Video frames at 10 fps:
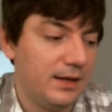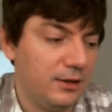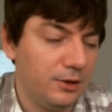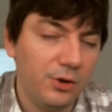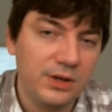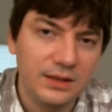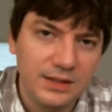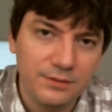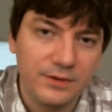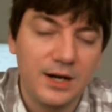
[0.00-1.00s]
look at
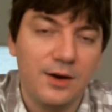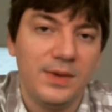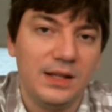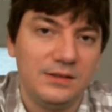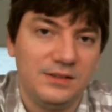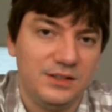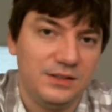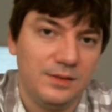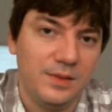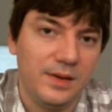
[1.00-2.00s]
the environments,
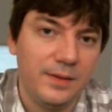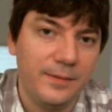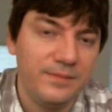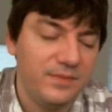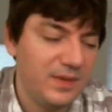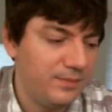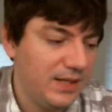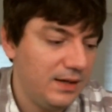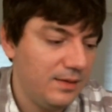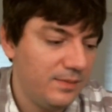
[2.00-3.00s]
just
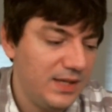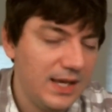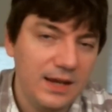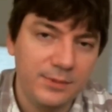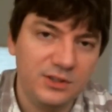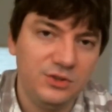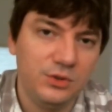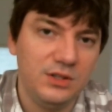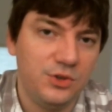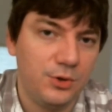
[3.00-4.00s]
be able
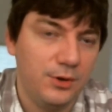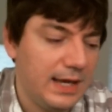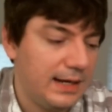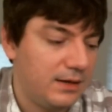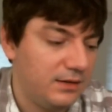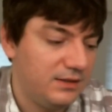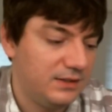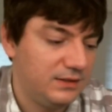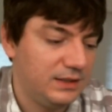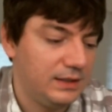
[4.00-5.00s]
to enjoy that
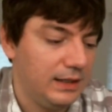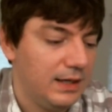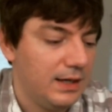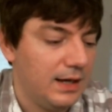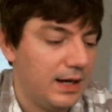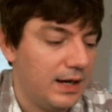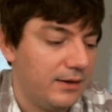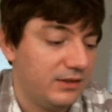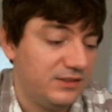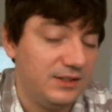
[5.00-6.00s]
artistic
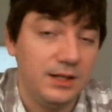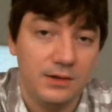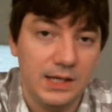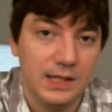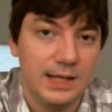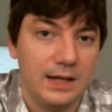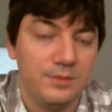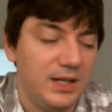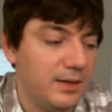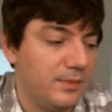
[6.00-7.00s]
scenery
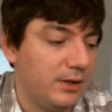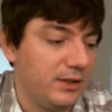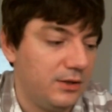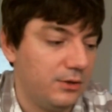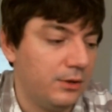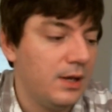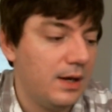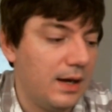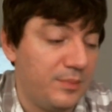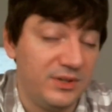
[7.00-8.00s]
that Media Molecule
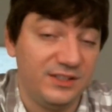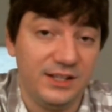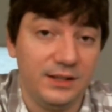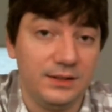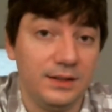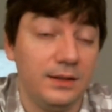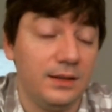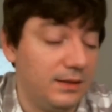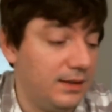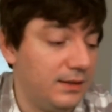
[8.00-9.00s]
presented
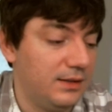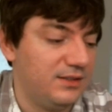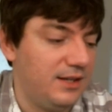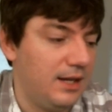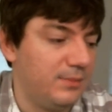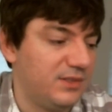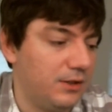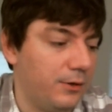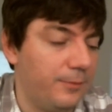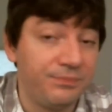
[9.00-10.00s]
in this game.
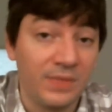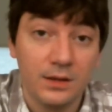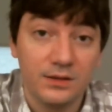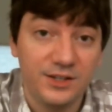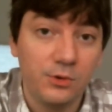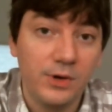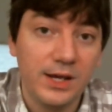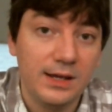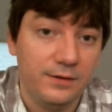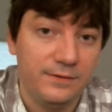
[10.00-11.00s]
So
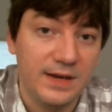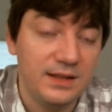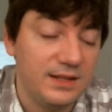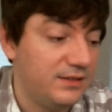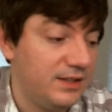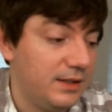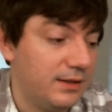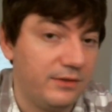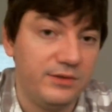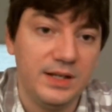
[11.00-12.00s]
Tearaway, a
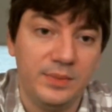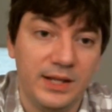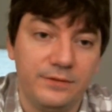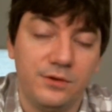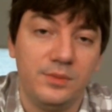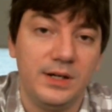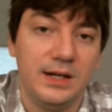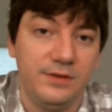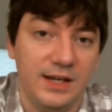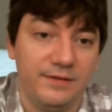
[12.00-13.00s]
fantastic 3D platformer.
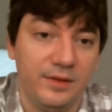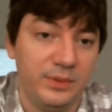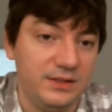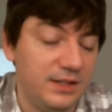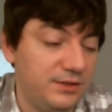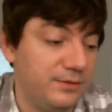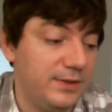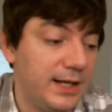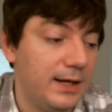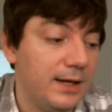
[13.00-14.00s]
If you have a PlayStation
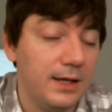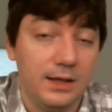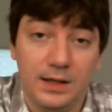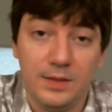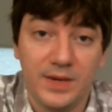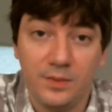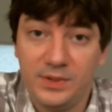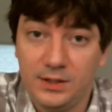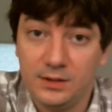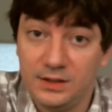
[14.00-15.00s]
Vita, in my
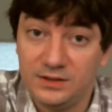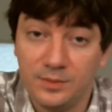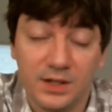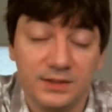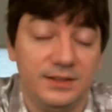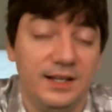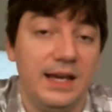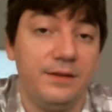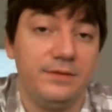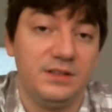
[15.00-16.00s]
opinion, is a
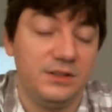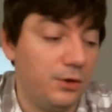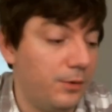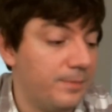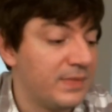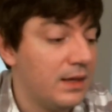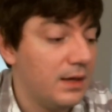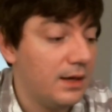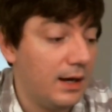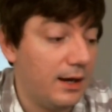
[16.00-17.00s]
must-have. So
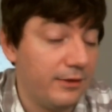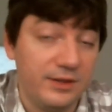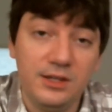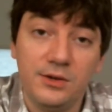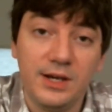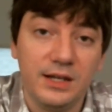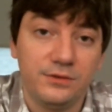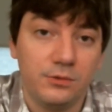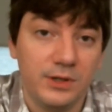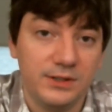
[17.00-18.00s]
thank you guys
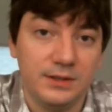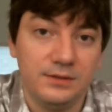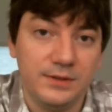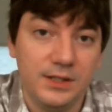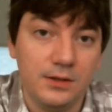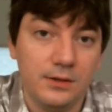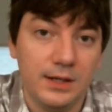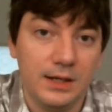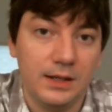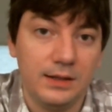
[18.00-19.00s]
for watching this video,
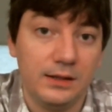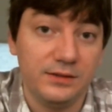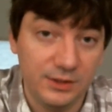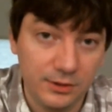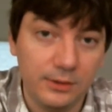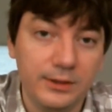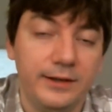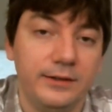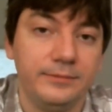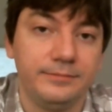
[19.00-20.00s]
and I'll see you all later.